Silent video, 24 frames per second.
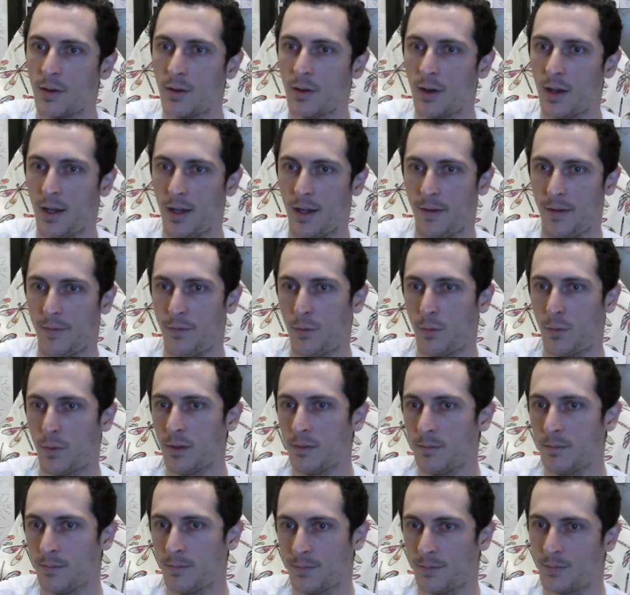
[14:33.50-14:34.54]

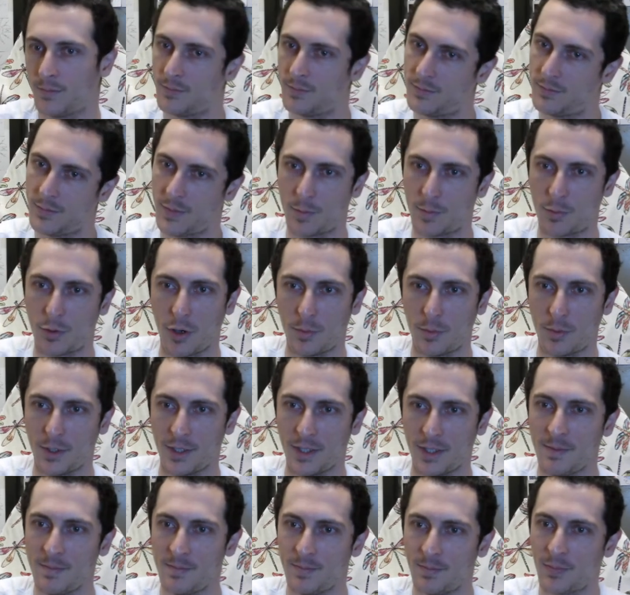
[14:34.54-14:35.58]
4,
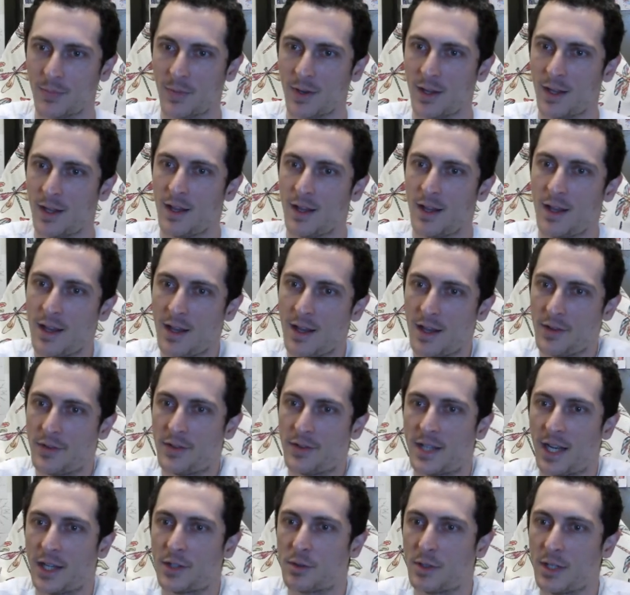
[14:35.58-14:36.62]
appropriately. The
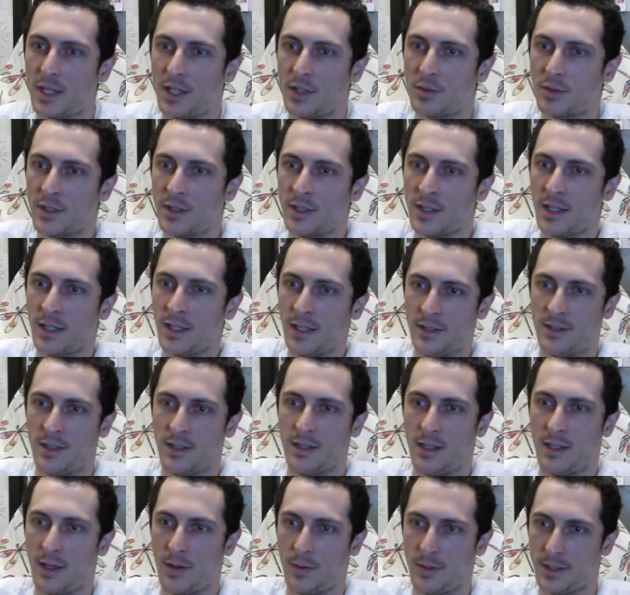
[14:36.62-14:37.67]
tetrahedron is the
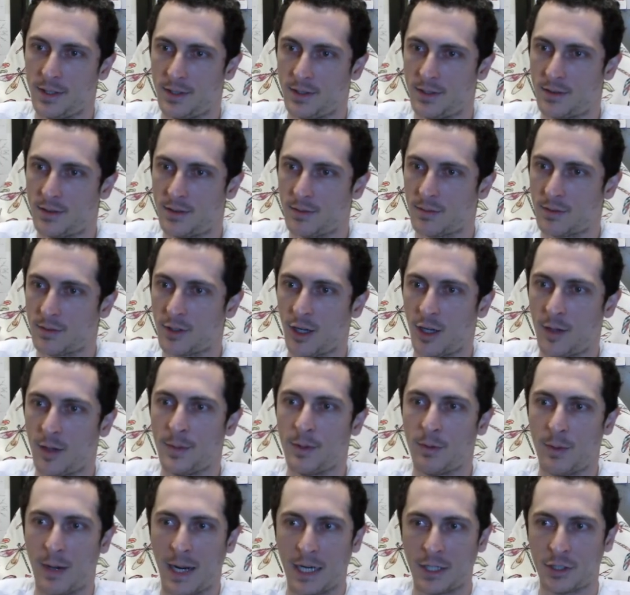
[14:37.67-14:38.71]
lowest
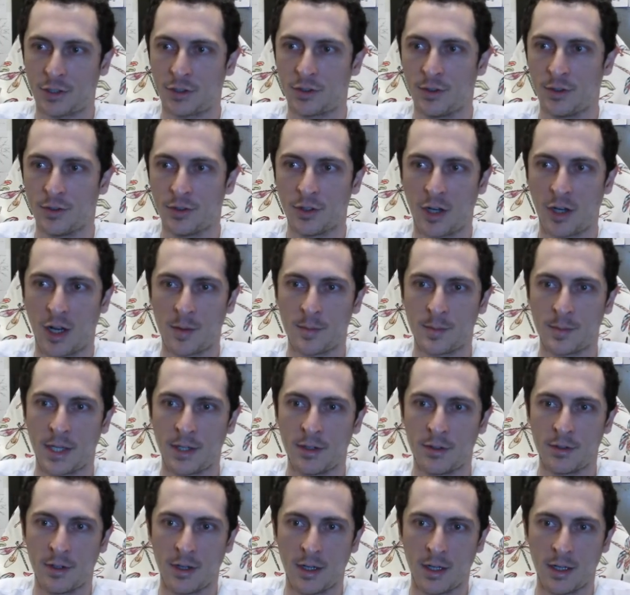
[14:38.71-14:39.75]
common rational
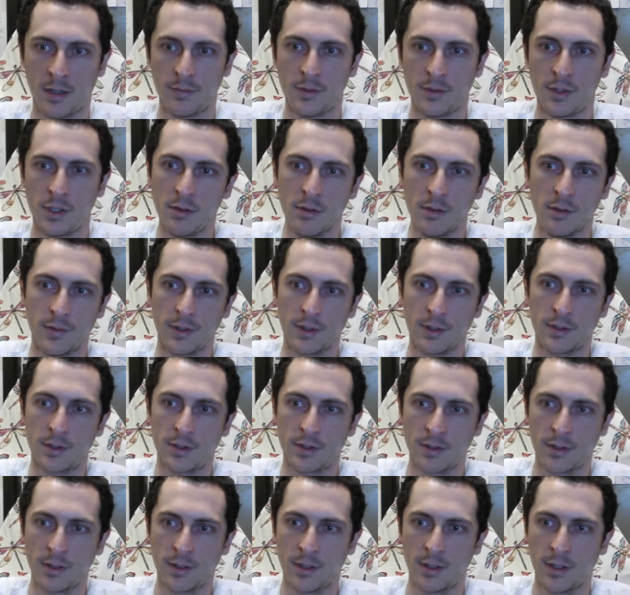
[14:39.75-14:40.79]
denominator of
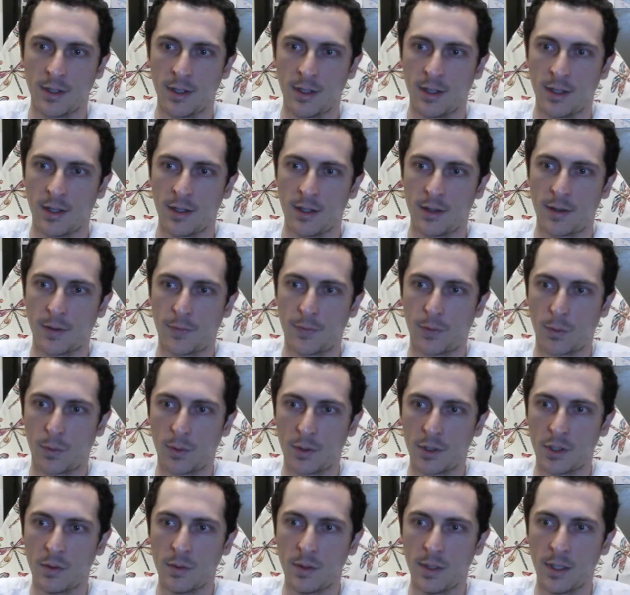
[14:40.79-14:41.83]
universe. The 4
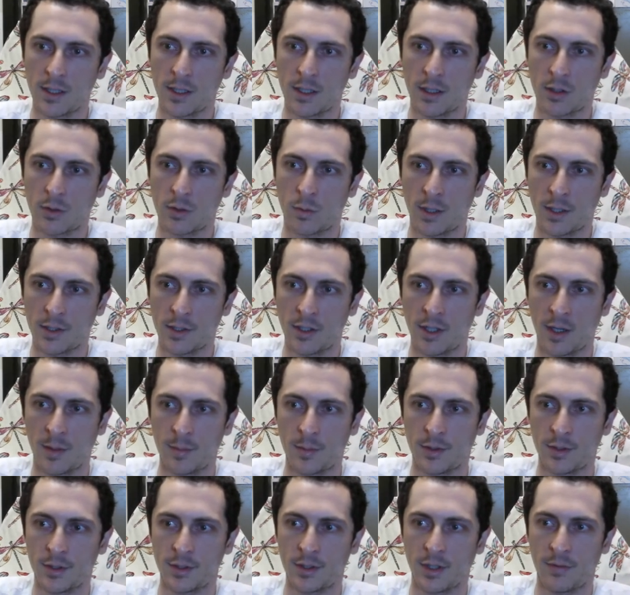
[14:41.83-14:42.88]
unique quantum
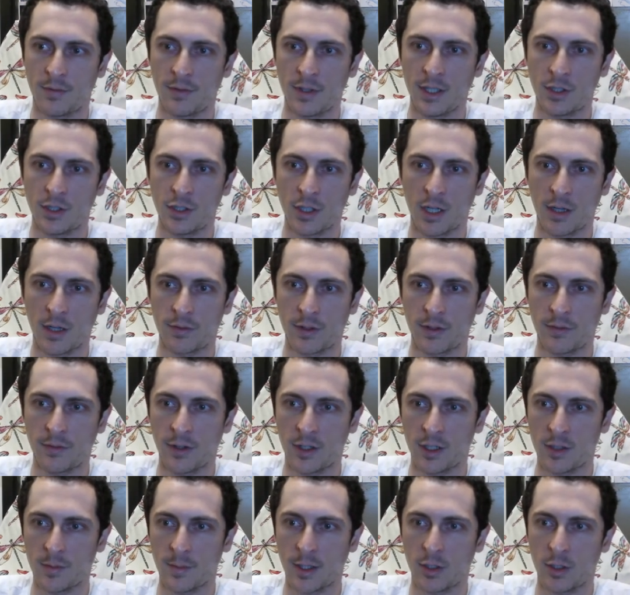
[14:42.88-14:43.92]
numbers of each and every
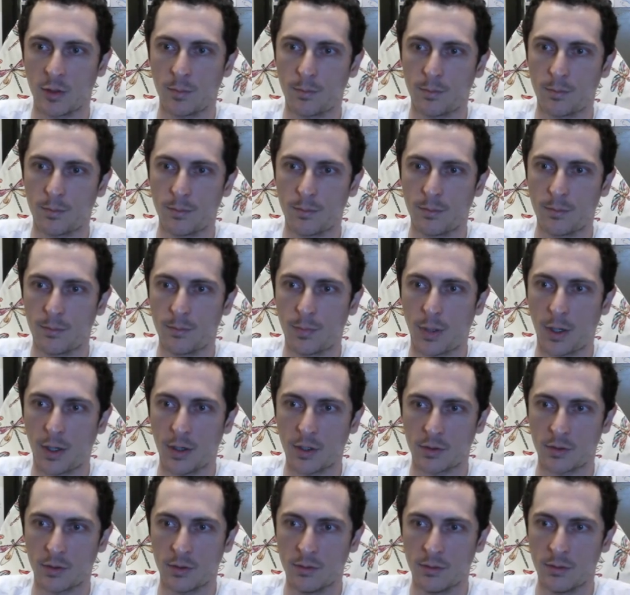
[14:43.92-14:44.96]
fundamental
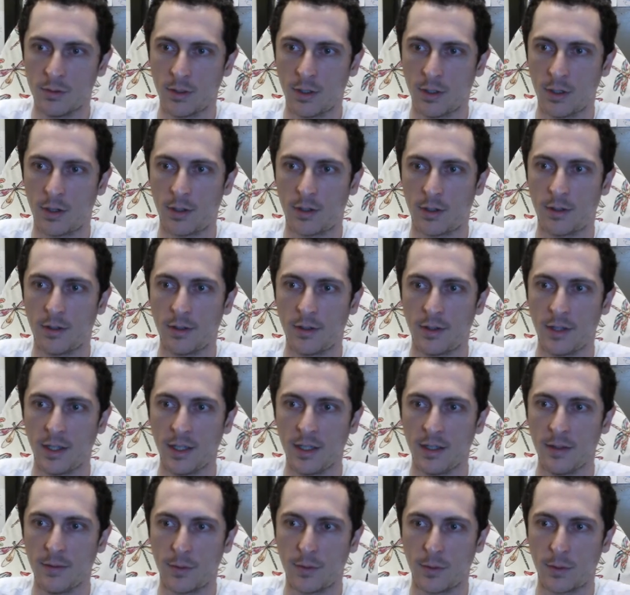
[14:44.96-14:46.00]
particle are
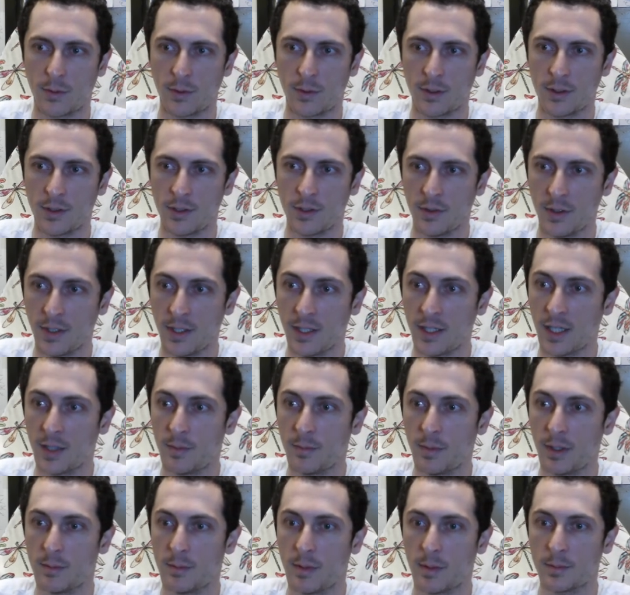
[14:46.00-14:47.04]
the 4 unique and
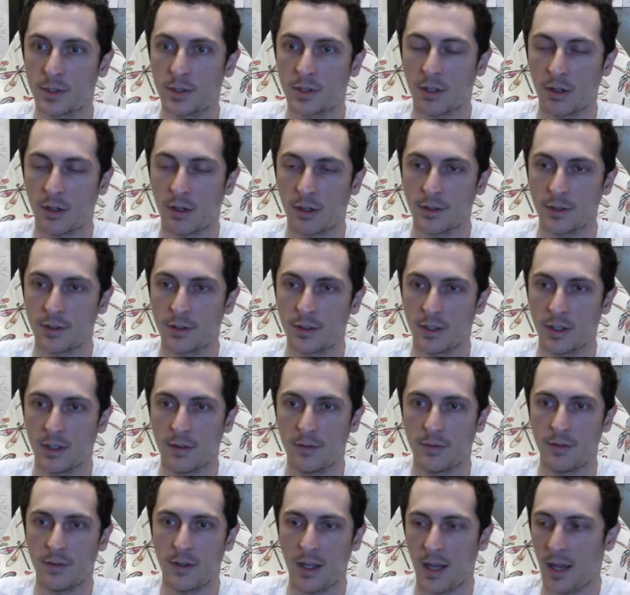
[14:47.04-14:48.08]
minimum stars
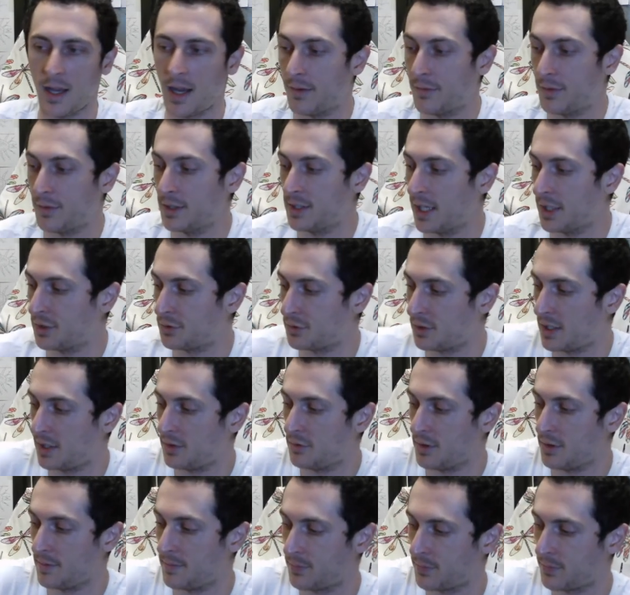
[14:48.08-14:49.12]
of every
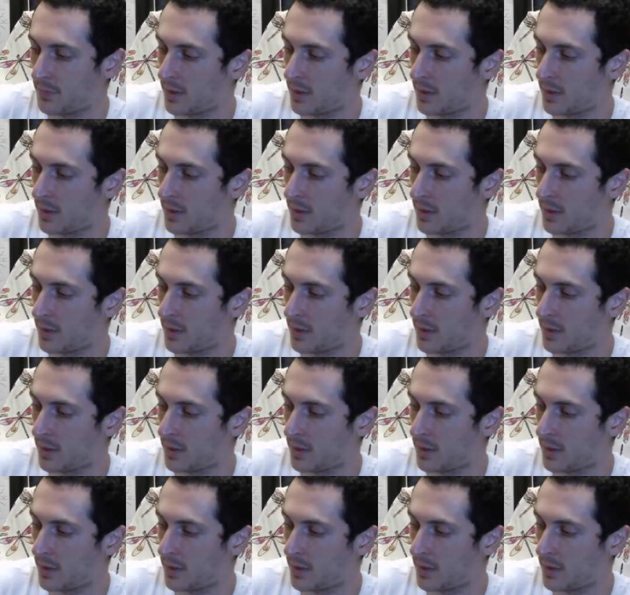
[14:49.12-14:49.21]
tetrahedron.